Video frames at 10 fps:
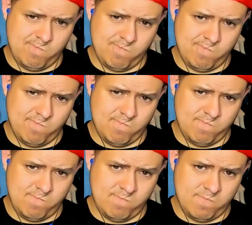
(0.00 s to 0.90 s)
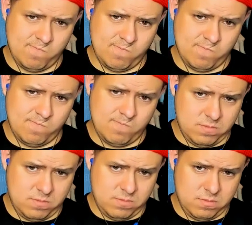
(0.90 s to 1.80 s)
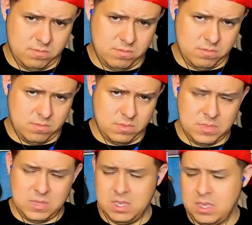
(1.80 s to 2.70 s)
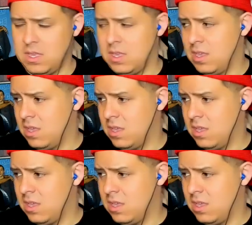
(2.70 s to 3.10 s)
Nobody speaks.